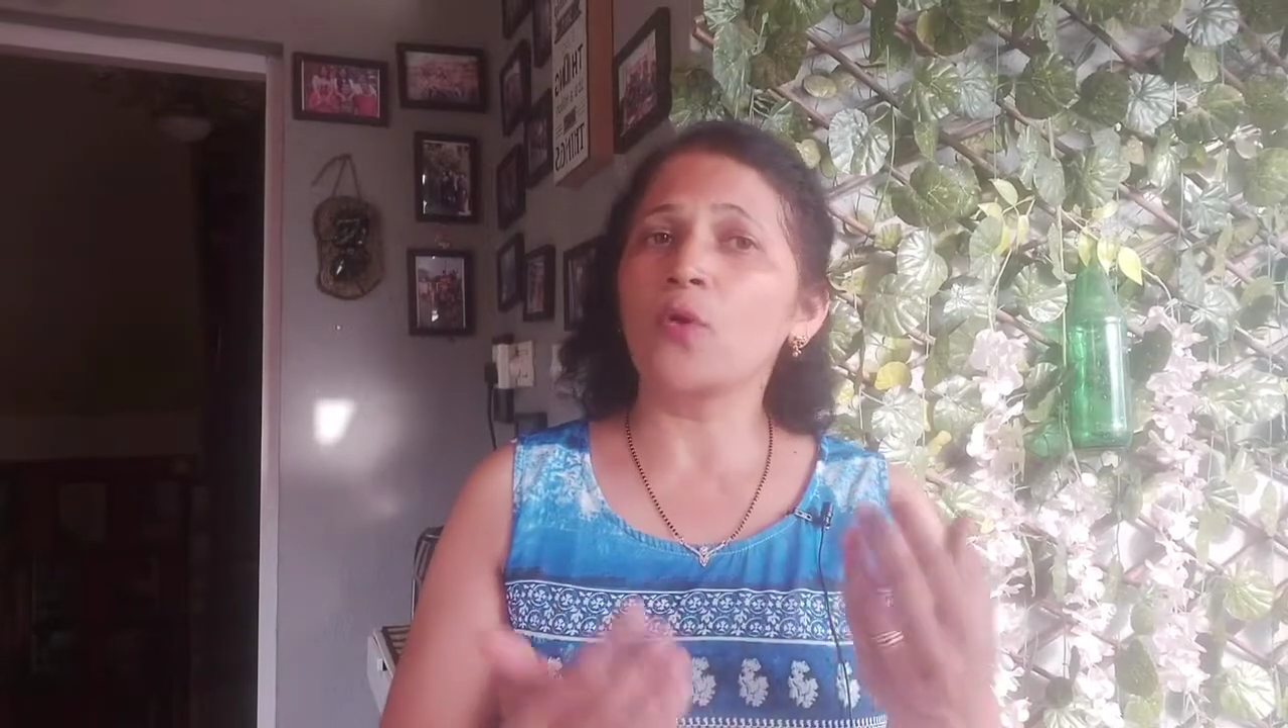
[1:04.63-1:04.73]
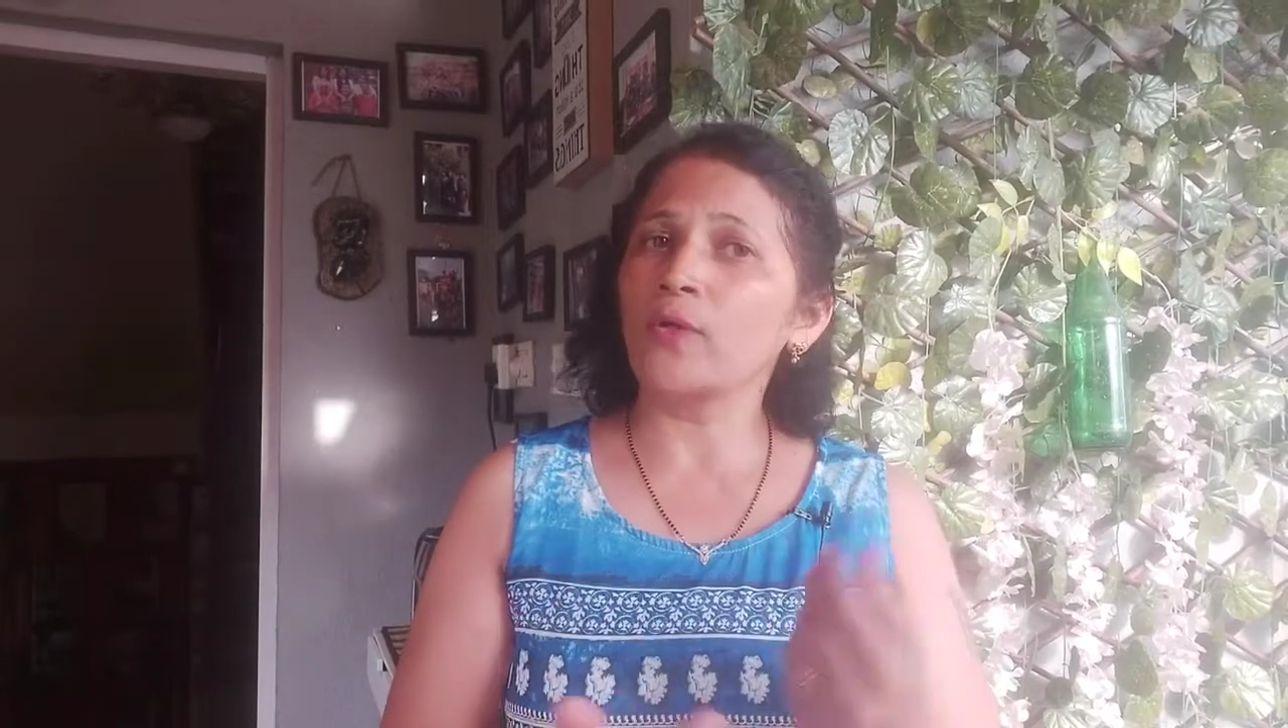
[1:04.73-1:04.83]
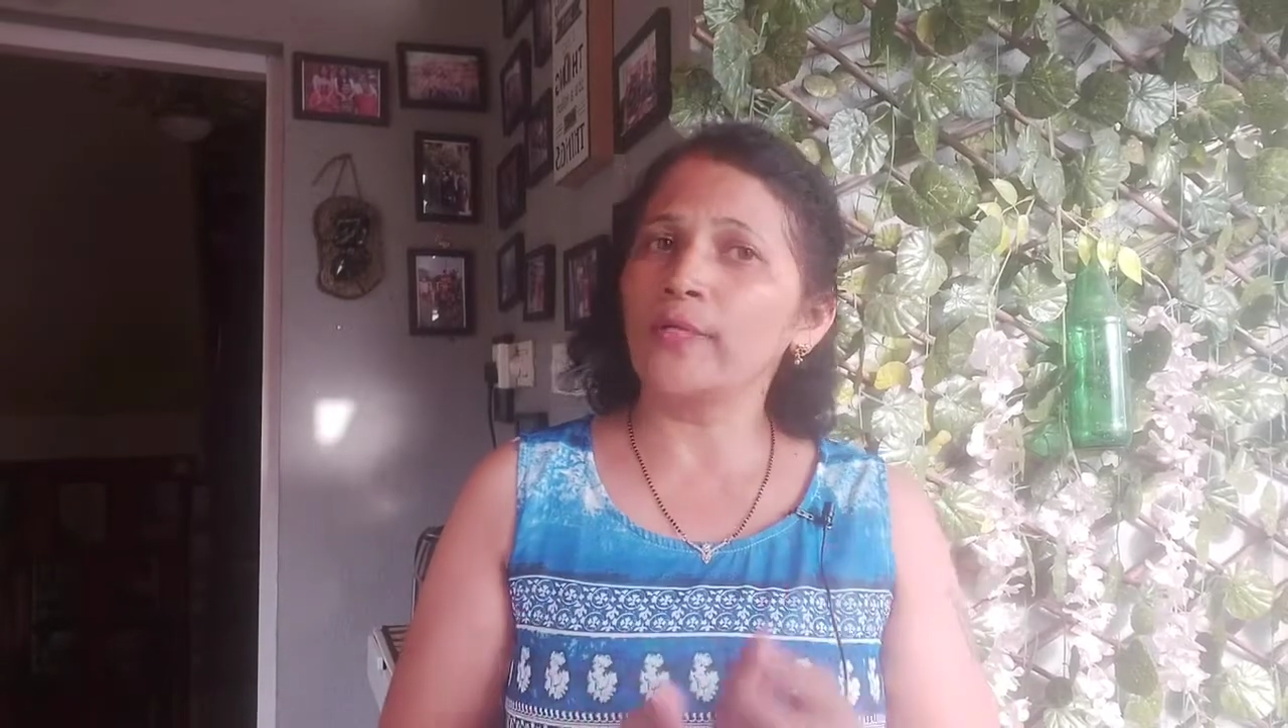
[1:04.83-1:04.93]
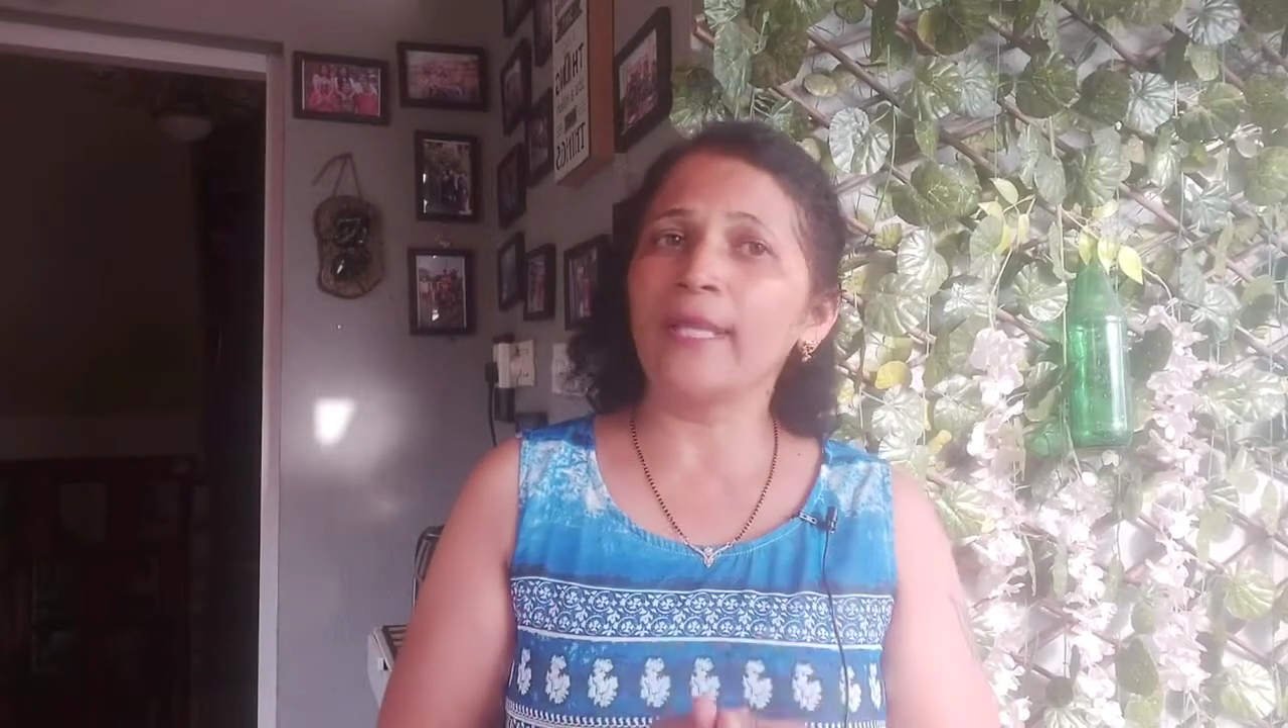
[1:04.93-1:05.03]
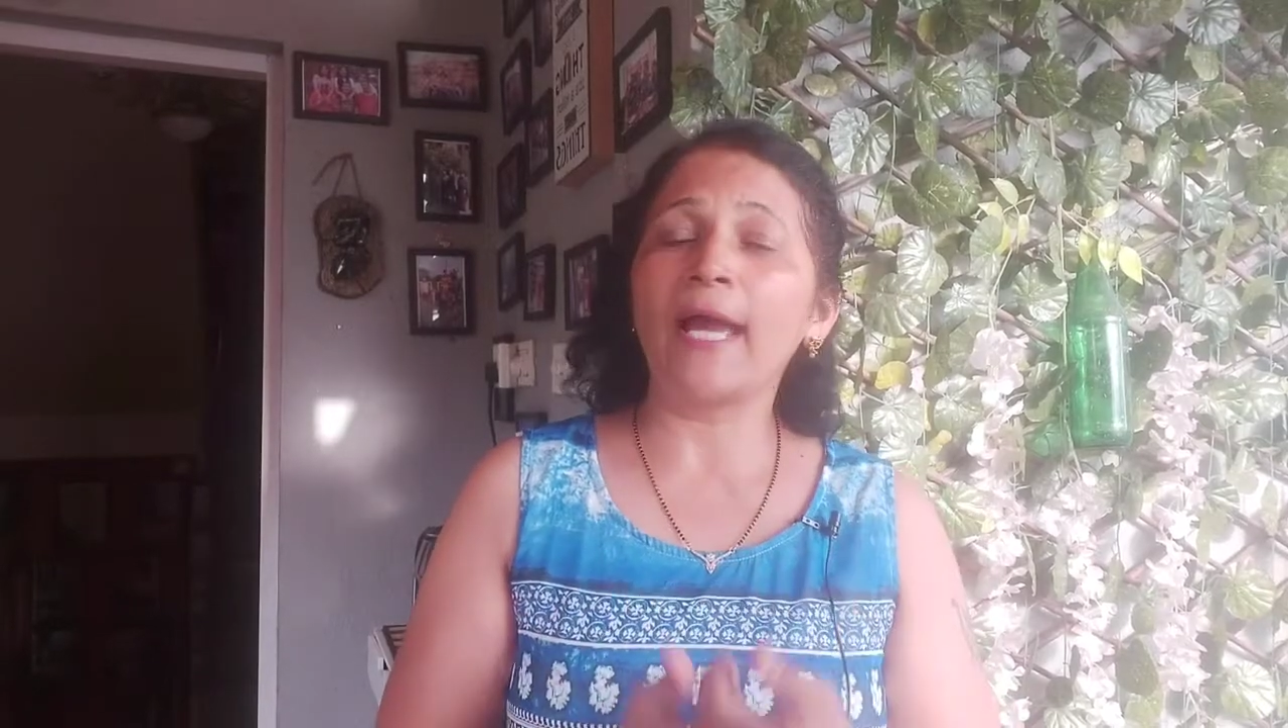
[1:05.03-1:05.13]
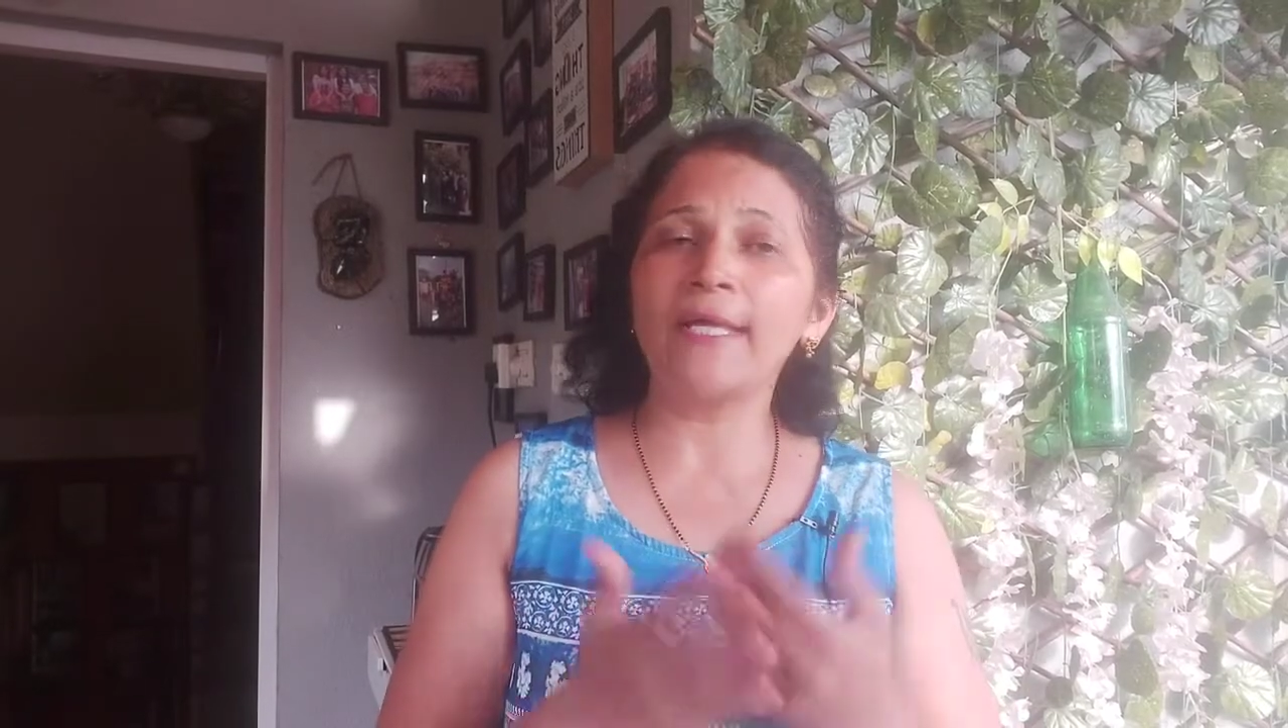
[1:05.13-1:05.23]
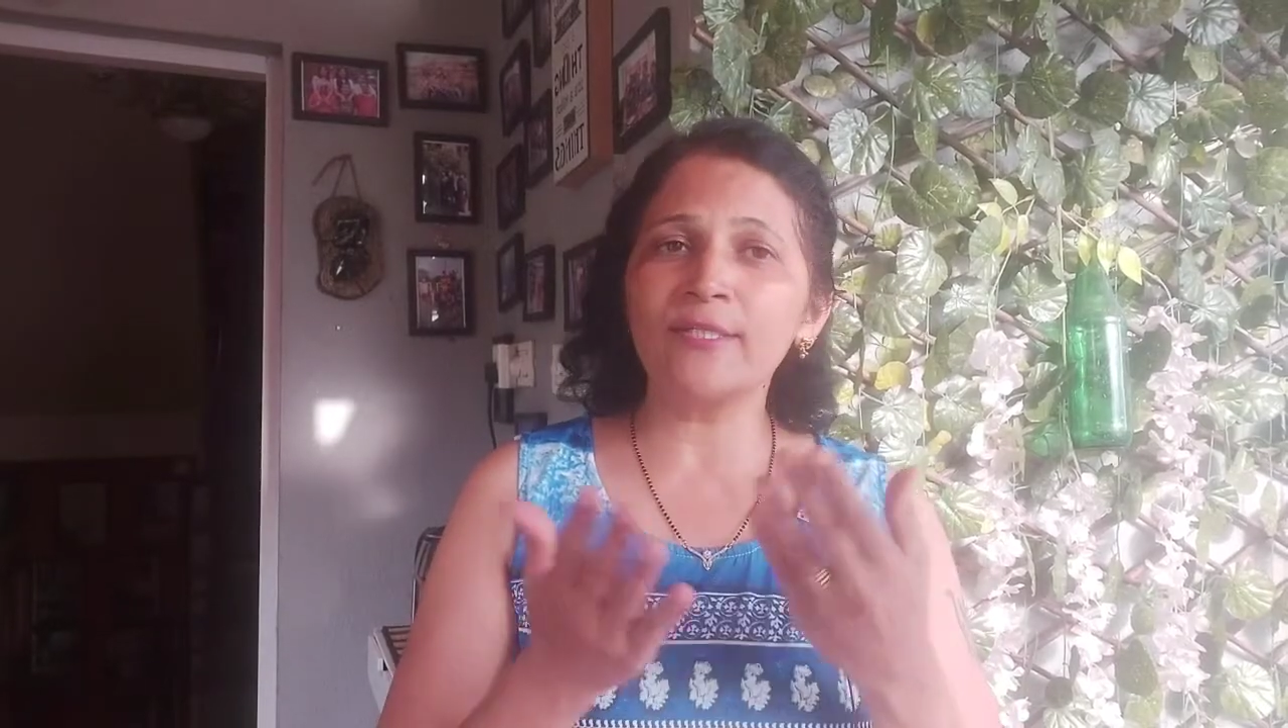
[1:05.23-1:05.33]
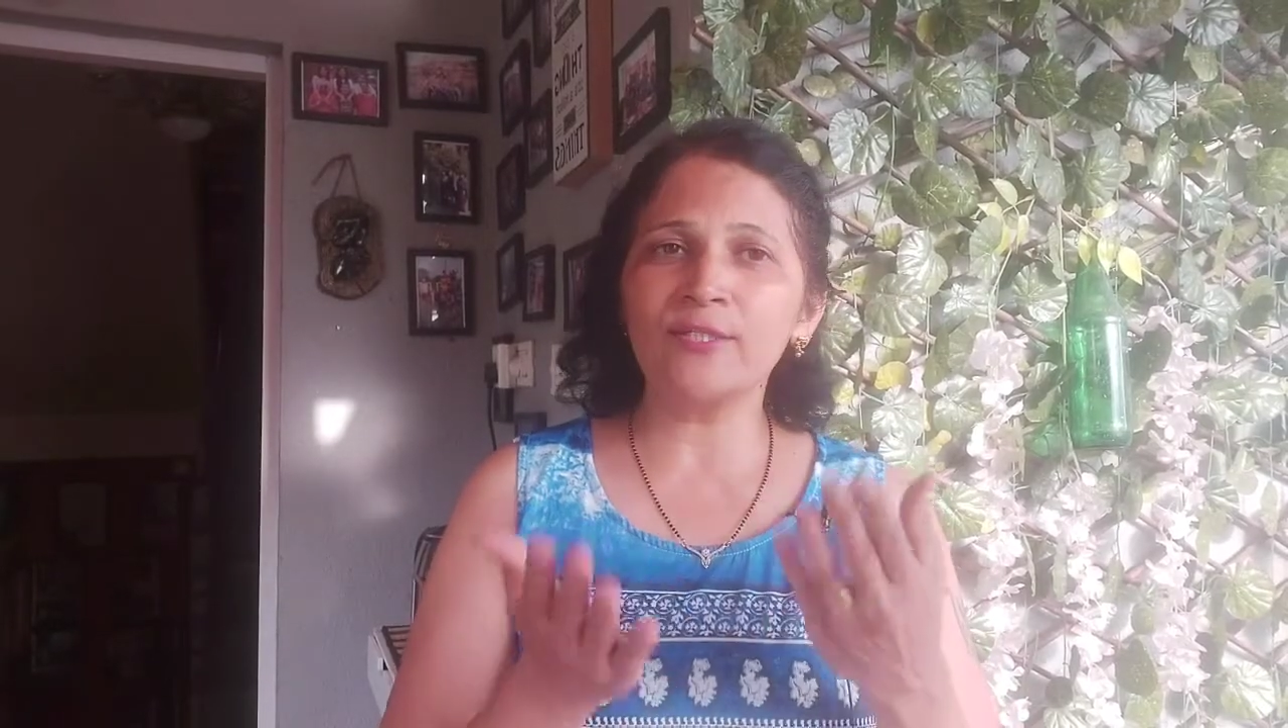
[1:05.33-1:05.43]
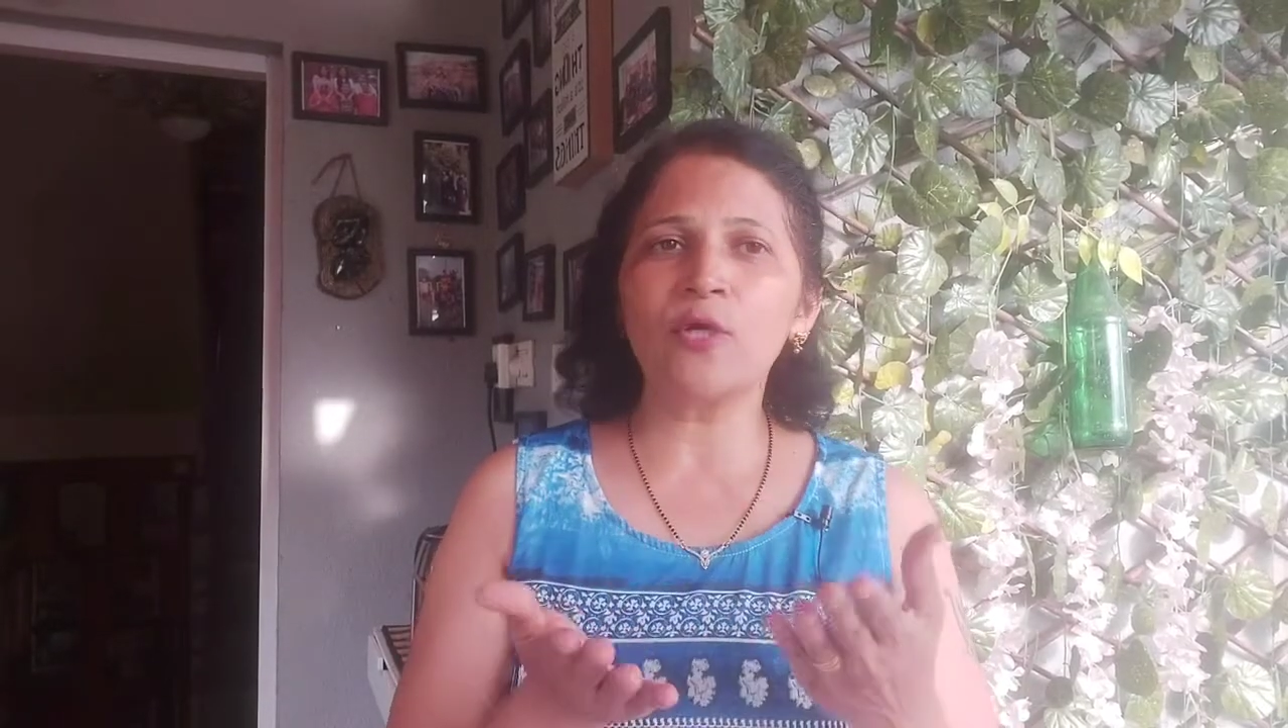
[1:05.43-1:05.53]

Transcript: organize